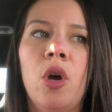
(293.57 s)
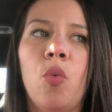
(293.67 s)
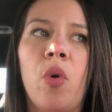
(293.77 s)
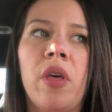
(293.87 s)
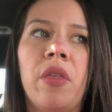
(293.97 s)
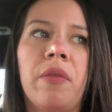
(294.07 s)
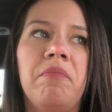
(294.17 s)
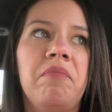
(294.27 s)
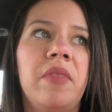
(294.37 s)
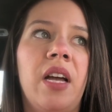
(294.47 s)
with
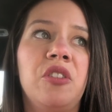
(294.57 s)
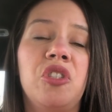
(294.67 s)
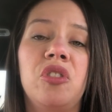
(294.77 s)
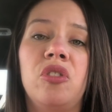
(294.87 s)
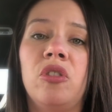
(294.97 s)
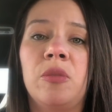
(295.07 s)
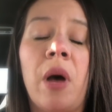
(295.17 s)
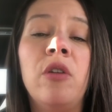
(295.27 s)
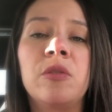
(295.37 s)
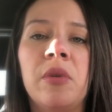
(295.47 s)
not just your
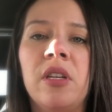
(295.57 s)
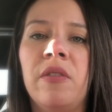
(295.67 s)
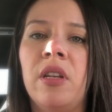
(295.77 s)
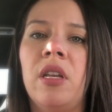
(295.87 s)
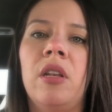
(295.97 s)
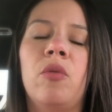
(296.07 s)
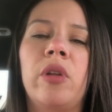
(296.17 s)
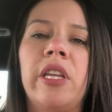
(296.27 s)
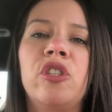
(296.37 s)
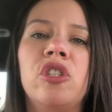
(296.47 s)
spouse, but even in a
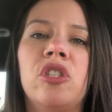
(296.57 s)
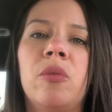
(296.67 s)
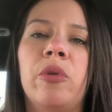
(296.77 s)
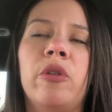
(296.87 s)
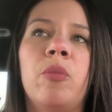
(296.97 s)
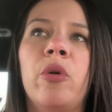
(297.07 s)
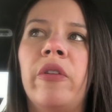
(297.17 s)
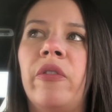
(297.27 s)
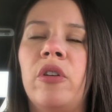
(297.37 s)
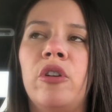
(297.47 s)
relationship with your
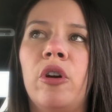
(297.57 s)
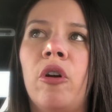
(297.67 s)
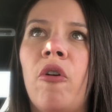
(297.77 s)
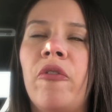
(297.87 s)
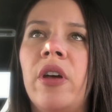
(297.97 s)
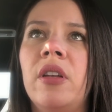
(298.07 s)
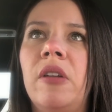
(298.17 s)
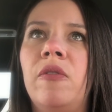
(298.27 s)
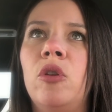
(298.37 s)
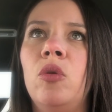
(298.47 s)
boyfriend or your girlfriend,
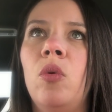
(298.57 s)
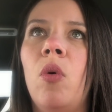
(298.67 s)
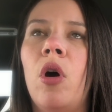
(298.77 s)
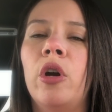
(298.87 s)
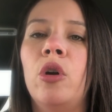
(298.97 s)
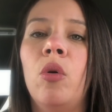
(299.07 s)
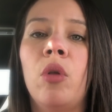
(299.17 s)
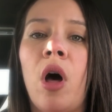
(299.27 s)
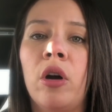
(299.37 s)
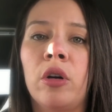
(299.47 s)
if you are no
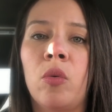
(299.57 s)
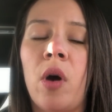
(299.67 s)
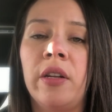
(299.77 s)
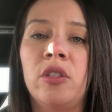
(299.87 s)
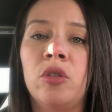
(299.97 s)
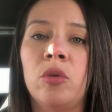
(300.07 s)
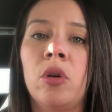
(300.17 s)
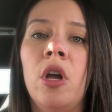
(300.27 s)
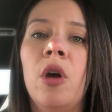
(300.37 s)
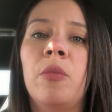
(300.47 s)
longer wanting
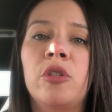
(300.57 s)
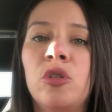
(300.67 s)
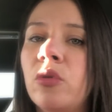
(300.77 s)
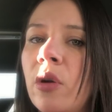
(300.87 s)
to pursue